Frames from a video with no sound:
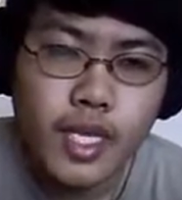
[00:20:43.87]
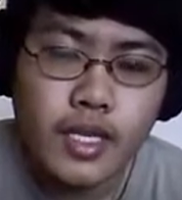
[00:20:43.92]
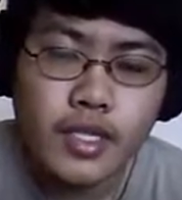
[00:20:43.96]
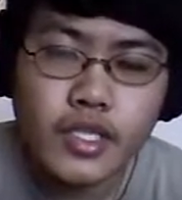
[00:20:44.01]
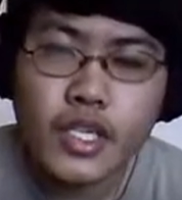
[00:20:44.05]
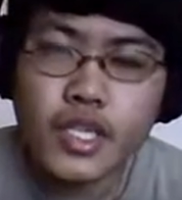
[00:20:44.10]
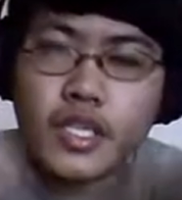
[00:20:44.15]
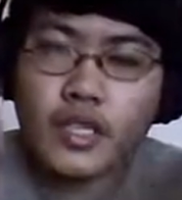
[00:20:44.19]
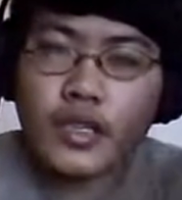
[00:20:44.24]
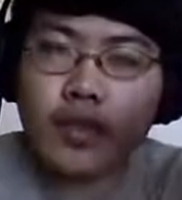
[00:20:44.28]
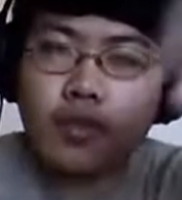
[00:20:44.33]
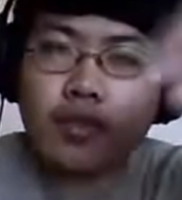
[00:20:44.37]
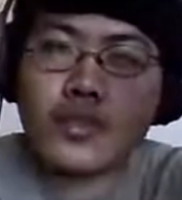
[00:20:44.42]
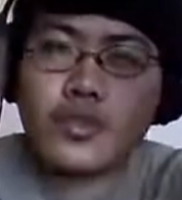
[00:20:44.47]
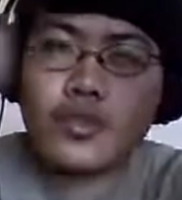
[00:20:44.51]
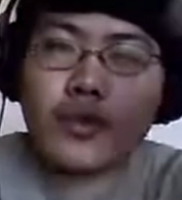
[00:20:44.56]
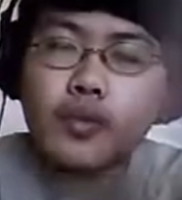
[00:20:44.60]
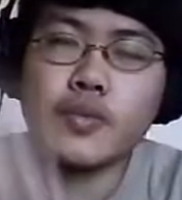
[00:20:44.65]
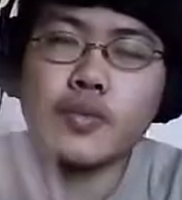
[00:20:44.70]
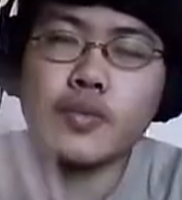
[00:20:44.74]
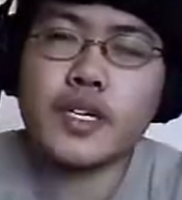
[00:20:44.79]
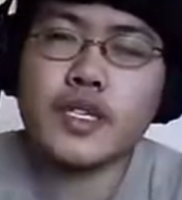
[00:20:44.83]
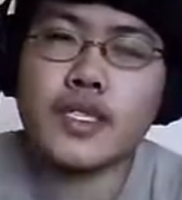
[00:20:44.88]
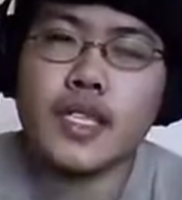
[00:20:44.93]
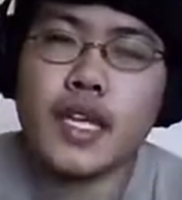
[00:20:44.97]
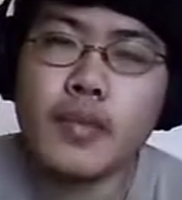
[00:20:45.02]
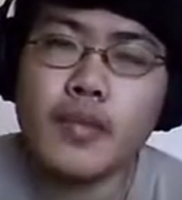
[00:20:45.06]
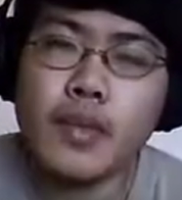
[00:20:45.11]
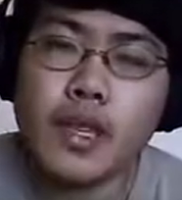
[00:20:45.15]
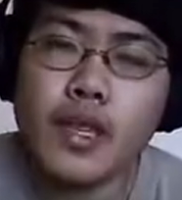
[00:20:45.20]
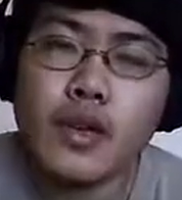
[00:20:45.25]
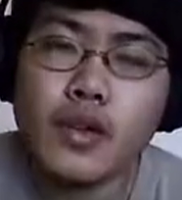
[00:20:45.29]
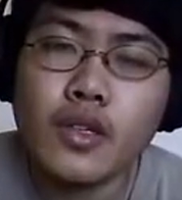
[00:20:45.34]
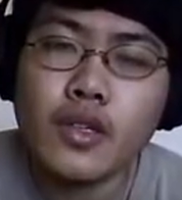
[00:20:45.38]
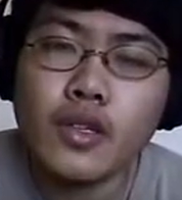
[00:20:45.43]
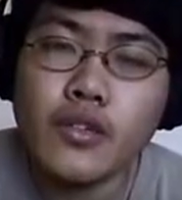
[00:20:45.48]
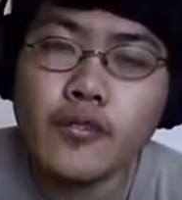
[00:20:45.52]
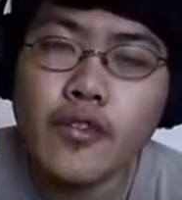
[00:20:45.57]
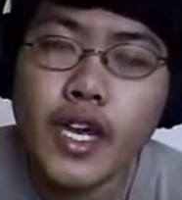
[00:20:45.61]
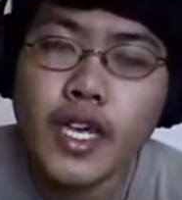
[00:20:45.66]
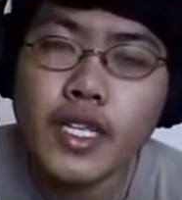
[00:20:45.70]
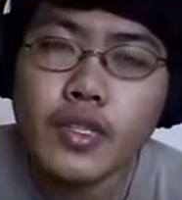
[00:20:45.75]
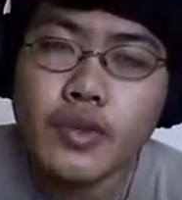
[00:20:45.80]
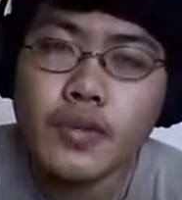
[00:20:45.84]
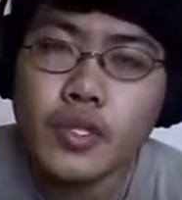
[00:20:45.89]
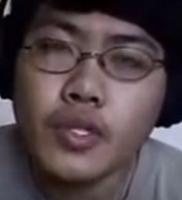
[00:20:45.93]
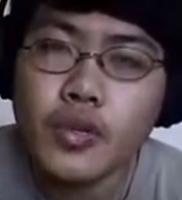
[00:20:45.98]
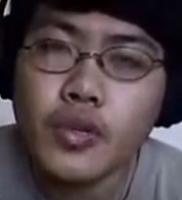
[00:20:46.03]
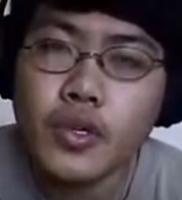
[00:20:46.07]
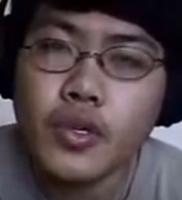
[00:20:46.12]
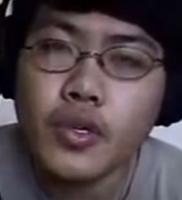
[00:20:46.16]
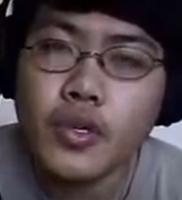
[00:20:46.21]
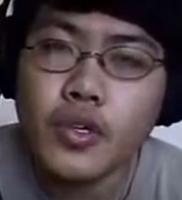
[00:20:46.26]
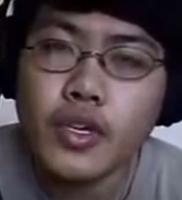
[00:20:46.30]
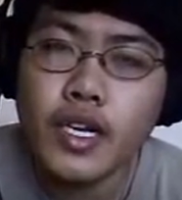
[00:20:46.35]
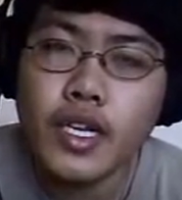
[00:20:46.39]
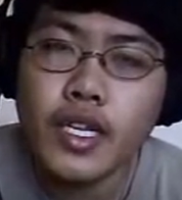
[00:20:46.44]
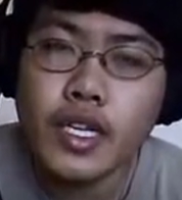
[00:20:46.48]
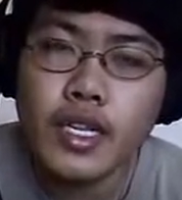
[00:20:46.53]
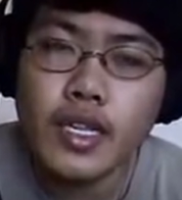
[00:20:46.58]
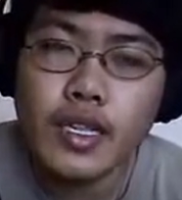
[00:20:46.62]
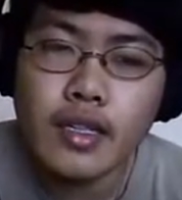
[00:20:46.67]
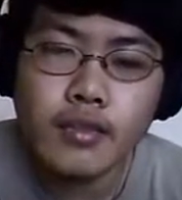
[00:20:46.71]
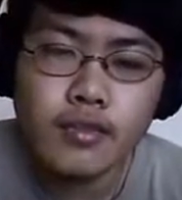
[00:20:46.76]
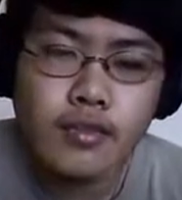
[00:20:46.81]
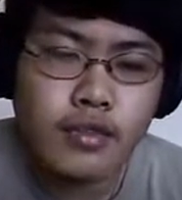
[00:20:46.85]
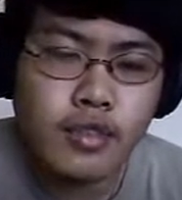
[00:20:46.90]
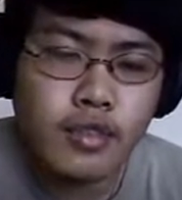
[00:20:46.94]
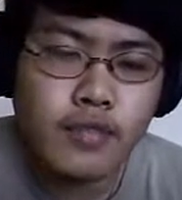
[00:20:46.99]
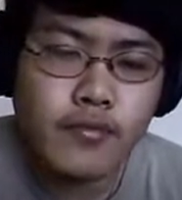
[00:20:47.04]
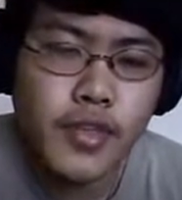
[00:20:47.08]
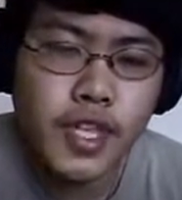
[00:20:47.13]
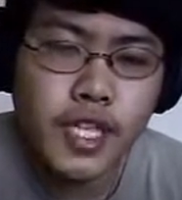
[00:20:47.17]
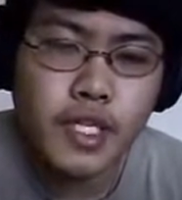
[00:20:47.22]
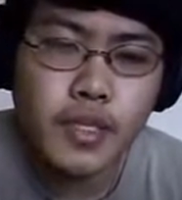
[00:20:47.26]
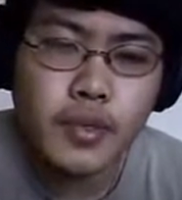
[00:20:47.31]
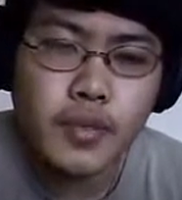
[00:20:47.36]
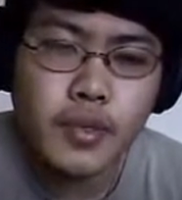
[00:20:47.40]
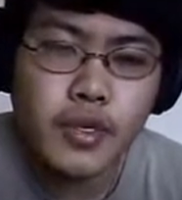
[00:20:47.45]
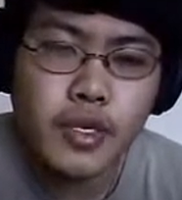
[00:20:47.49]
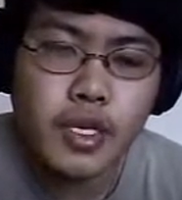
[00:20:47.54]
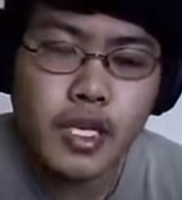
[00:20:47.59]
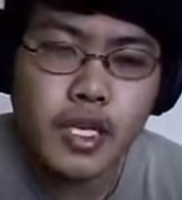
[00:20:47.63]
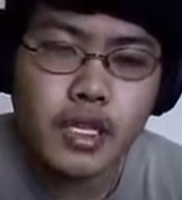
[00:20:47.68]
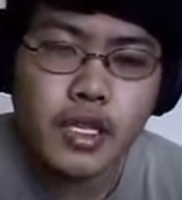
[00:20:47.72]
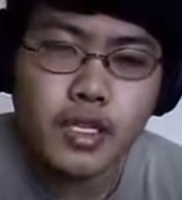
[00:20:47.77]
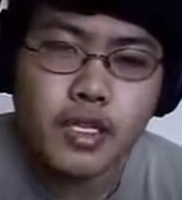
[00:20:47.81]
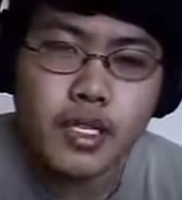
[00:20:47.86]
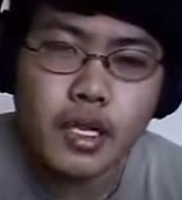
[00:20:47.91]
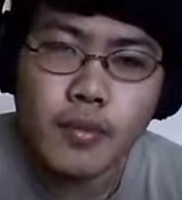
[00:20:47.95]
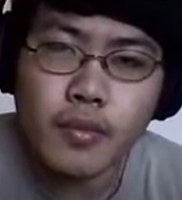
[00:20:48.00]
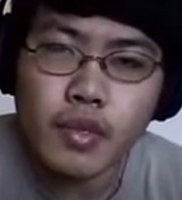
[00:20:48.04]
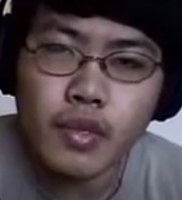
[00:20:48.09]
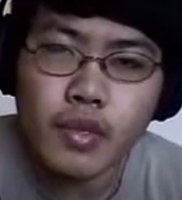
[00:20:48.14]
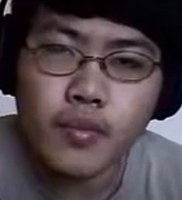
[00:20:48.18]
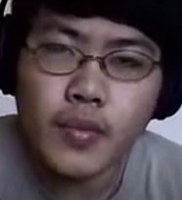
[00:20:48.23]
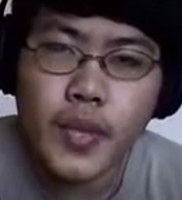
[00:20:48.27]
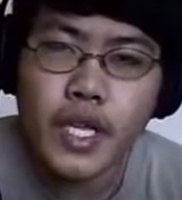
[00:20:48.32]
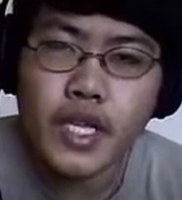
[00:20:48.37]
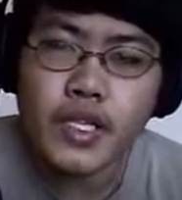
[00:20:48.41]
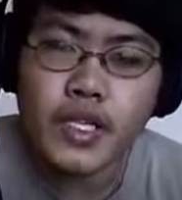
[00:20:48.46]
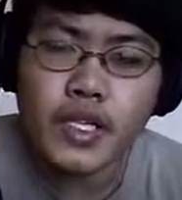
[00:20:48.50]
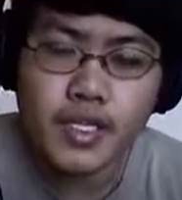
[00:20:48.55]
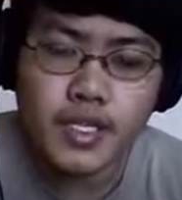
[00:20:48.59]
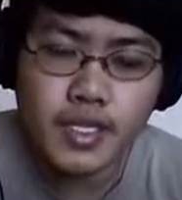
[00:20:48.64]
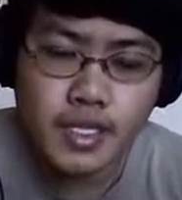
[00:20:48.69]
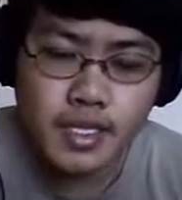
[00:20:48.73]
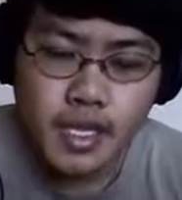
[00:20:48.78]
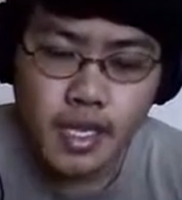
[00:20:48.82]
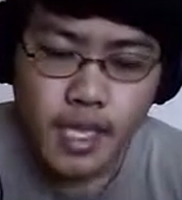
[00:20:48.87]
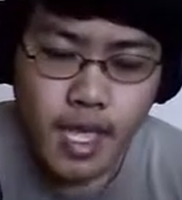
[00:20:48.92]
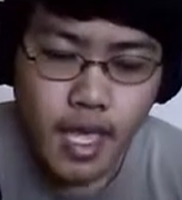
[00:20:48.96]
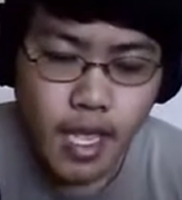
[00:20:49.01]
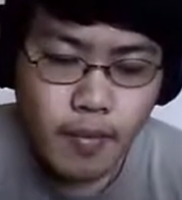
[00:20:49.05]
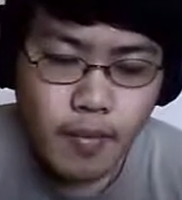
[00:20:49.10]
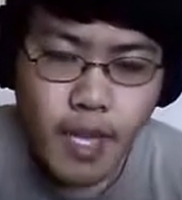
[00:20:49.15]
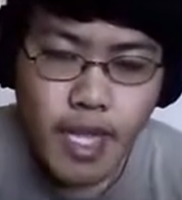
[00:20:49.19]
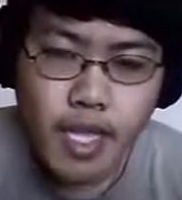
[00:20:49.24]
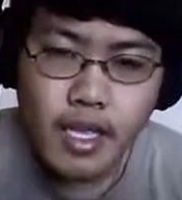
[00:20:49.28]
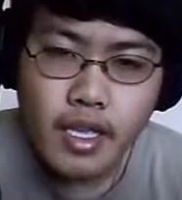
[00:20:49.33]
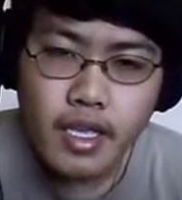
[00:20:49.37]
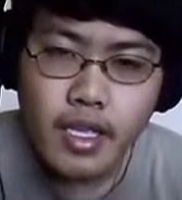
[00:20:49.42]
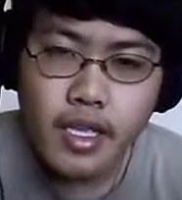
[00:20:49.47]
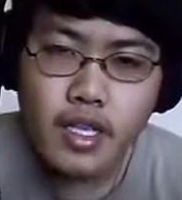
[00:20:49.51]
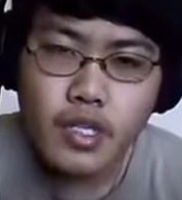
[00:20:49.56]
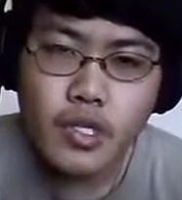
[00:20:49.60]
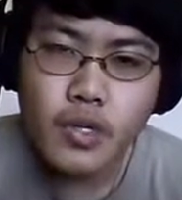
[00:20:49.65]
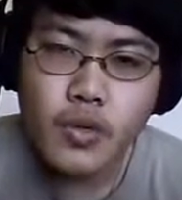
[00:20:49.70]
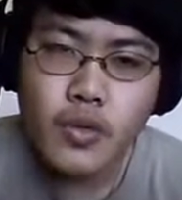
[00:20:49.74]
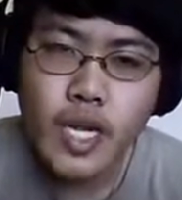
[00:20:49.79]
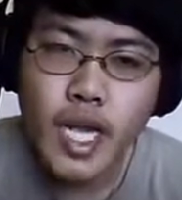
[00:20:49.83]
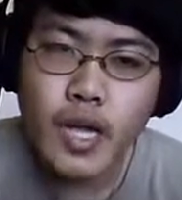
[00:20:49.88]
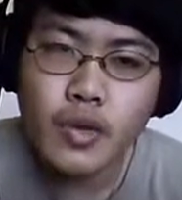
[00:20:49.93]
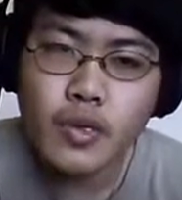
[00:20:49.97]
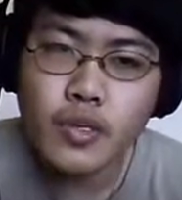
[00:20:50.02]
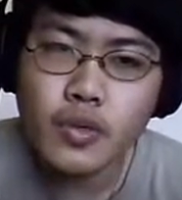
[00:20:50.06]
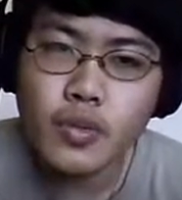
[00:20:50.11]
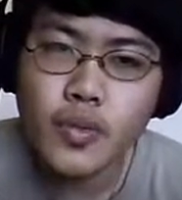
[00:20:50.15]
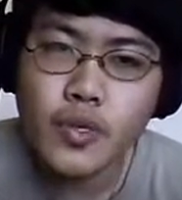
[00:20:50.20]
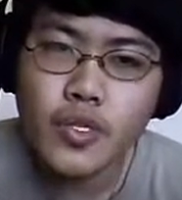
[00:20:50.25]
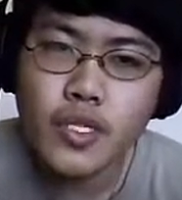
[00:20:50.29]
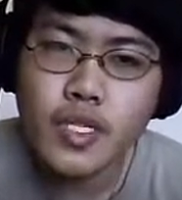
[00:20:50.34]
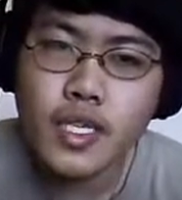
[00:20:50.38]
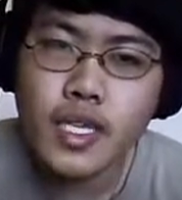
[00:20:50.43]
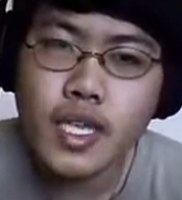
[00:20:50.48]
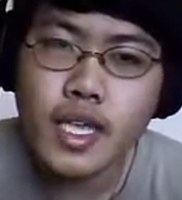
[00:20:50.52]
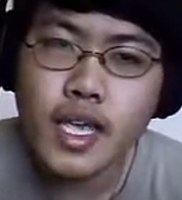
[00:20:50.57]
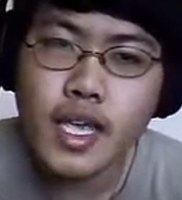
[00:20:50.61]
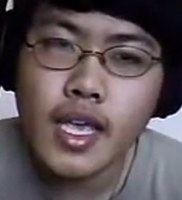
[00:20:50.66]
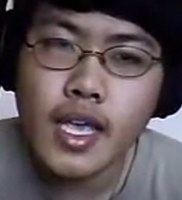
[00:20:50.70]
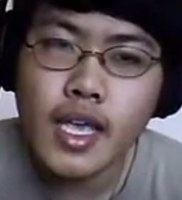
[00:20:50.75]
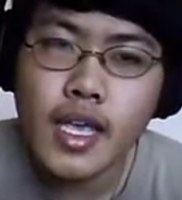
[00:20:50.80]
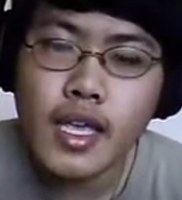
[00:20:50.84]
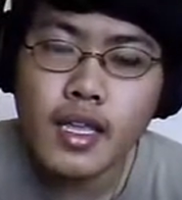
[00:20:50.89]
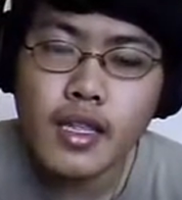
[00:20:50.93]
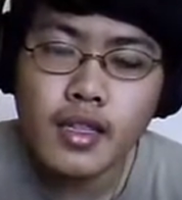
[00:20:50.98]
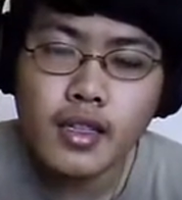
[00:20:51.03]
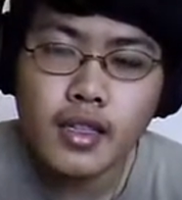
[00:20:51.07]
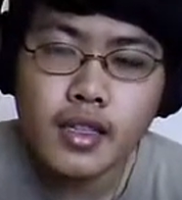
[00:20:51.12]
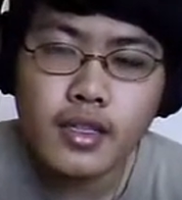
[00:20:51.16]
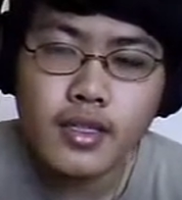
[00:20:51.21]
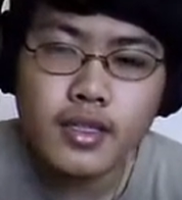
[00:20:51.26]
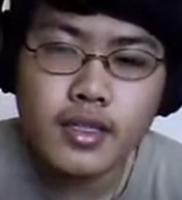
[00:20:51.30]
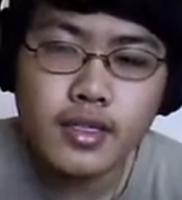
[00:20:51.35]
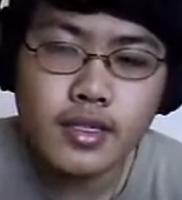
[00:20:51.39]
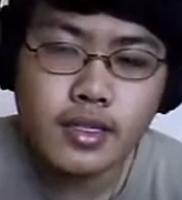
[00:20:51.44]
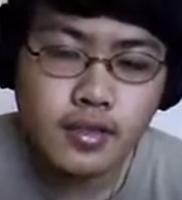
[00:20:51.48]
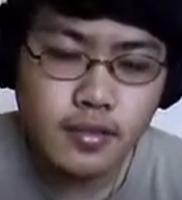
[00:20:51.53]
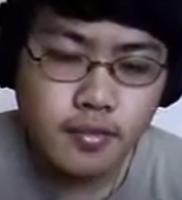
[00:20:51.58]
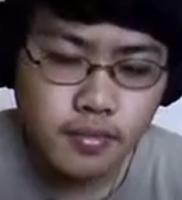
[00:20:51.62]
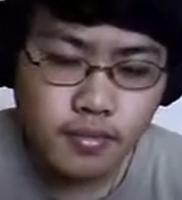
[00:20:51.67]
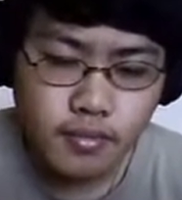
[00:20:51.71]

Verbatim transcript: Check down the description box down below to find some Twitter and Facebook and Tumblr pages, my intro and outro music, and